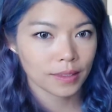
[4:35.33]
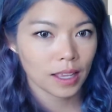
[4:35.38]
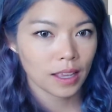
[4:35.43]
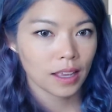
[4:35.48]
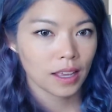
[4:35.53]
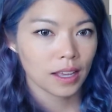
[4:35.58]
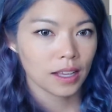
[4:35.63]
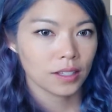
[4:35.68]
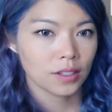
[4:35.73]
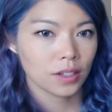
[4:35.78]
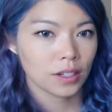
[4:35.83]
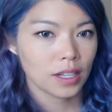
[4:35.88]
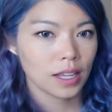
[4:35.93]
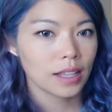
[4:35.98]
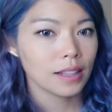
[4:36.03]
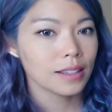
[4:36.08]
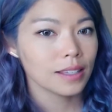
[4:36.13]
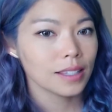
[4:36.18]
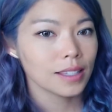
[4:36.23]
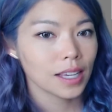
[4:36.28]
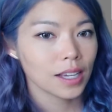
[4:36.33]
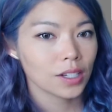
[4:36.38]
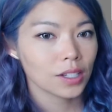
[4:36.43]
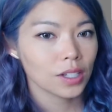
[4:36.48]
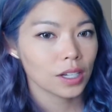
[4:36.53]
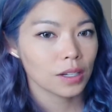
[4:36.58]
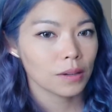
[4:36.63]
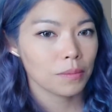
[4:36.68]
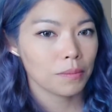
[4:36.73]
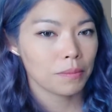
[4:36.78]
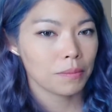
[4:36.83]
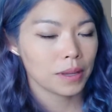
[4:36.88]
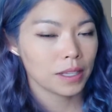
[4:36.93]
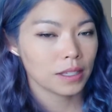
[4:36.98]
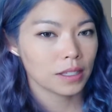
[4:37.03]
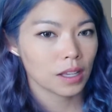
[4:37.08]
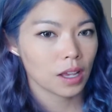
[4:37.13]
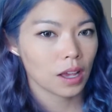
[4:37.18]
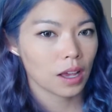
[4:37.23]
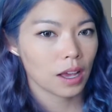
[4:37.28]
So the intersection
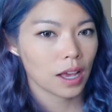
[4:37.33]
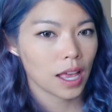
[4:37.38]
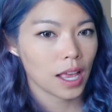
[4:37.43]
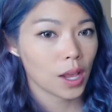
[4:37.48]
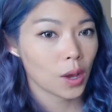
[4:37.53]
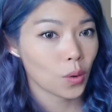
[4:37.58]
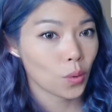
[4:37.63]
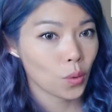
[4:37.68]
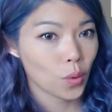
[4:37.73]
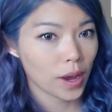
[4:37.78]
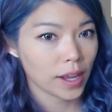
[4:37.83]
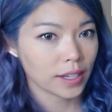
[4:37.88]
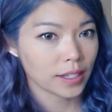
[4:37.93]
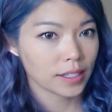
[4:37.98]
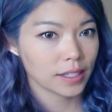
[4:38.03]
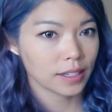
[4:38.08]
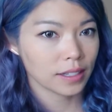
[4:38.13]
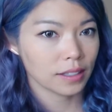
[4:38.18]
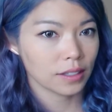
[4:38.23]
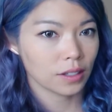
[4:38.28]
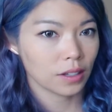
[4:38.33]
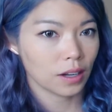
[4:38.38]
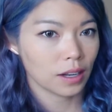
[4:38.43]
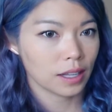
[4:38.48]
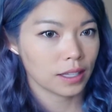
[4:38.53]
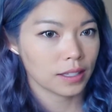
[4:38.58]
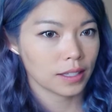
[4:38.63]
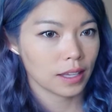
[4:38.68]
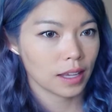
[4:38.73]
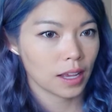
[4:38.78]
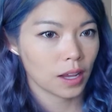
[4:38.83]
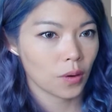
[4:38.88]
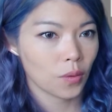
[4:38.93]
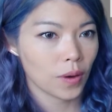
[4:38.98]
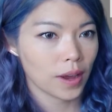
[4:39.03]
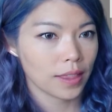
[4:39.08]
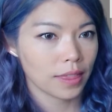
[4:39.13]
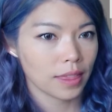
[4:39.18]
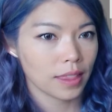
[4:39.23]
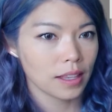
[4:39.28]
means equate. So let's
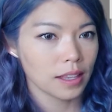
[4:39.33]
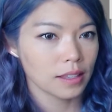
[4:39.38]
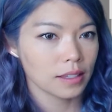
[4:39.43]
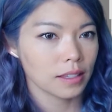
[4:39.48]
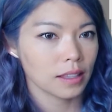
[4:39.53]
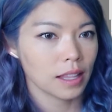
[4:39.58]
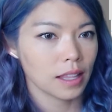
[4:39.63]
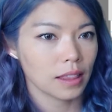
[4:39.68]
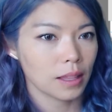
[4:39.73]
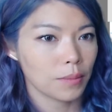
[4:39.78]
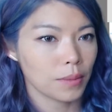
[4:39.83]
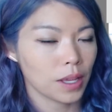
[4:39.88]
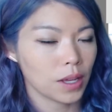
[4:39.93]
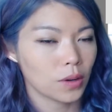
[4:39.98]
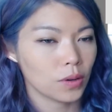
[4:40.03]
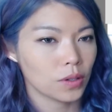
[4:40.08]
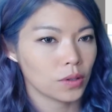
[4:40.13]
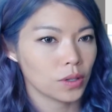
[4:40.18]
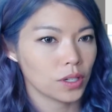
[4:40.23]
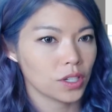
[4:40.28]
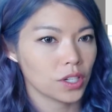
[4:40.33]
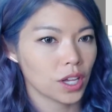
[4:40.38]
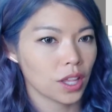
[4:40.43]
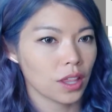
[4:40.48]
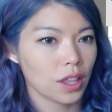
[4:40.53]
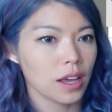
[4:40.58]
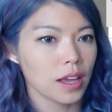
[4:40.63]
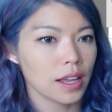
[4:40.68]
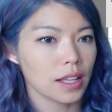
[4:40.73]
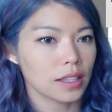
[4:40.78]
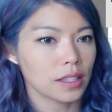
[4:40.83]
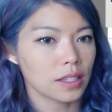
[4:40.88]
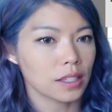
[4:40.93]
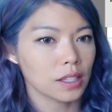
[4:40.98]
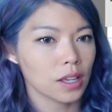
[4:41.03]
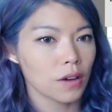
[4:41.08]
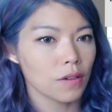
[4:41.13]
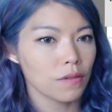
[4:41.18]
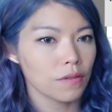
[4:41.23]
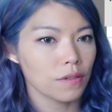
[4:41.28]
equate things, let them equal to each other and
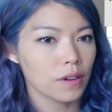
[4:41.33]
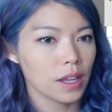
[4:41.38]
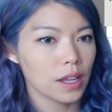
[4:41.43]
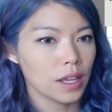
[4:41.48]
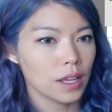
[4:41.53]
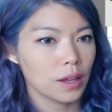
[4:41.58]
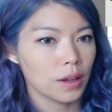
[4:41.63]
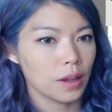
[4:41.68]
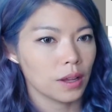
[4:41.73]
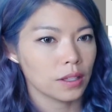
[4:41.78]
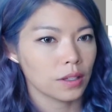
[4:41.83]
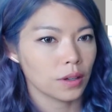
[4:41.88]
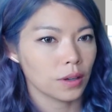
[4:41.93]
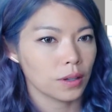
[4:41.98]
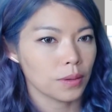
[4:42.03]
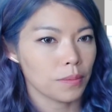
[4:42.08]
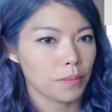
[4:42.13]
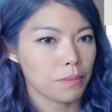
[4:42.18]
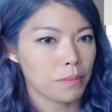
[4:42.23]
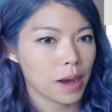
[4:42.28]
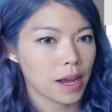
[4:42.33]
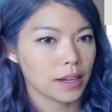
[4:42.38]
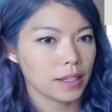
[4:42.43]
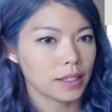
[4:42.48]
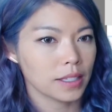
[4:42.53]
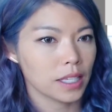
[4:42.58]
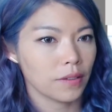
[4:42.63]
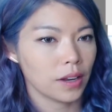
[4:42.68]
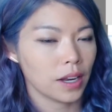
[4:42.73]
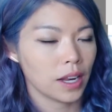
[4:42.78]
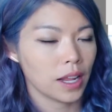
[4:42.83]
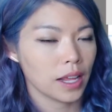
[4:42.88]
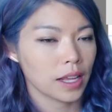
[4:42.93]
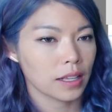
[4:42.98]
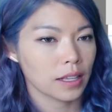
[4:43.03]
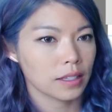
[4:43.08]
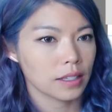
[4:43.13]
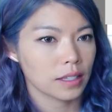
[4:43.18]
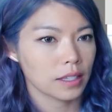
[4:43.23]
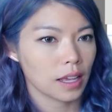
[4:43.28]
solve. So minus
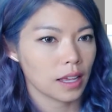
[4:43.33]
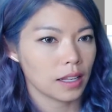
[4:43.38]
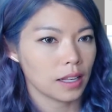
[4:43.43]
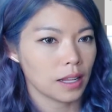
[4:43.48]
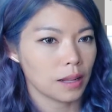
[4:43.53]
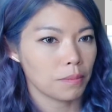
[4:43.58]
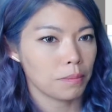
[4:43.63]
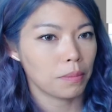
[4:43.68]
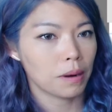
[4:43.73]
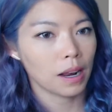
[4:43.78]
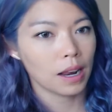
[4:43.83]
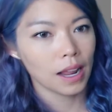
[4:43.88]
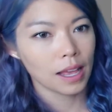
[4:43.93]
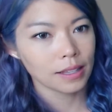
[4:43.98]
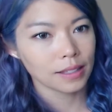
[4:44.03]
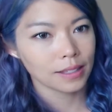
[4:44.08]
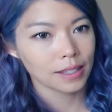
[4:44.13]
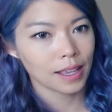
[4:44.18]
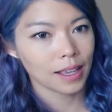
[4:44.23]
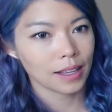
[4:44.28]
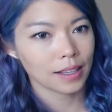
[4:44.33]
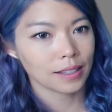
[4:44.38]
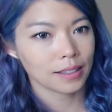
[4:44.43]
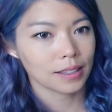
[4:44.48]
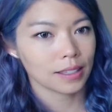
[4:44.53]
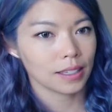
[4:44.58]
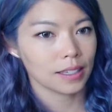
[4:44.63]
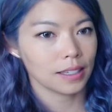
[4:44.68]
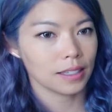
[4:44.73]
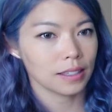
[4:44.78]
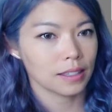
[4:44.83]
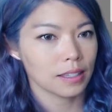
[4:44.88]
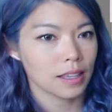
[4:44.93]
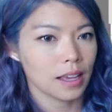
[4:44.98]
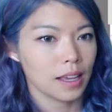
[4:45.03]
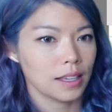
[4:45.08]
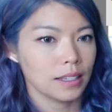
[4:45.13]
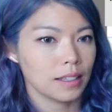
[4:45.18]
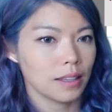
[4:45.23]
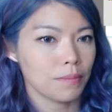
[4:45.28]
7x and then plus x is
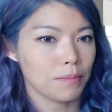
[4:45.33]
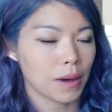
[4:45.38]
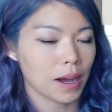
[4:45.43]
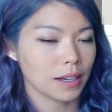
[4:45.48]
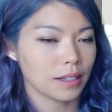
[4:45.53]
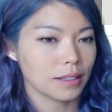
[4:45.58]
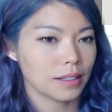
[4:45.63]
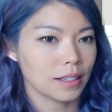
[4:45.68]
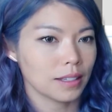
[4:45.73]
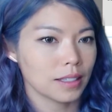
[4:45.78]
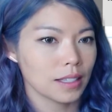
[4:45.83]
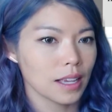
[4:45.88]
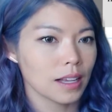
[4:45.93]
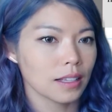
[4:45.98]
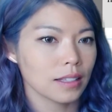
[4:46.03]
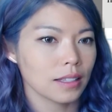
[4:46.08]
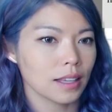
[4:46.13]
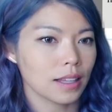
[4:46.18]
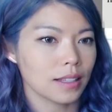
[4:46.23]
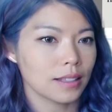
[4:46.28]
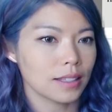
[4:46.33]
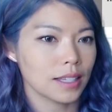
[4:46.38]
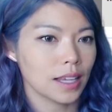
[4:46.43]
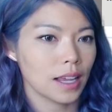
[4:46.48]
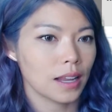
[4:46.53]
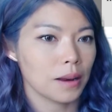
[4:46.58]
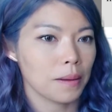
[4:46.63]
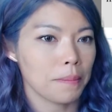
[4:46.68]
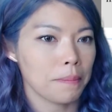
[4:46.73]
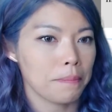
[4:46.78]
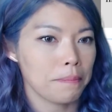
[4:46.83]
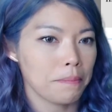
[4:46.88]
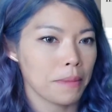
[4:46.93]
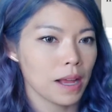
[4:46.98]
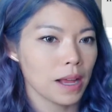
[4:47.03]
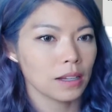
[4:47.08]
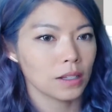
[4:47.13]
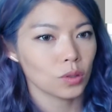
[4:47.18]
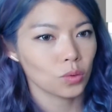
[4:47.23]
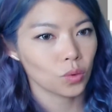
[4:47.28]
minus 6x, and 10
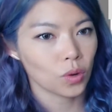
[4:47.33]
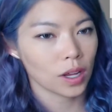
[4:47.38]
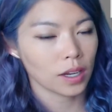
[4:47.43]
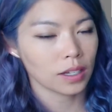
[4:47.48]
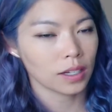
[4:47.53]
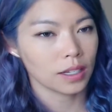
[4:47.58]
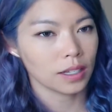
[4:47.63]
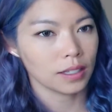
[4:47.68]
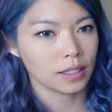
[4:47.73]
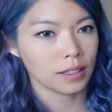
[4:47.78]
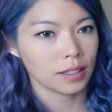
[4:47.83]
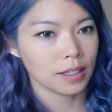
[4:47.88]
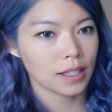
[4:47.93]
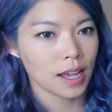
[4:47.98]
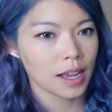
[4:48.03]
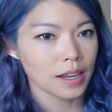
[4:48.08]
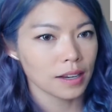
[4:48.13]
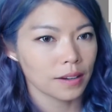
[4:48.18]
minus 1 is 9.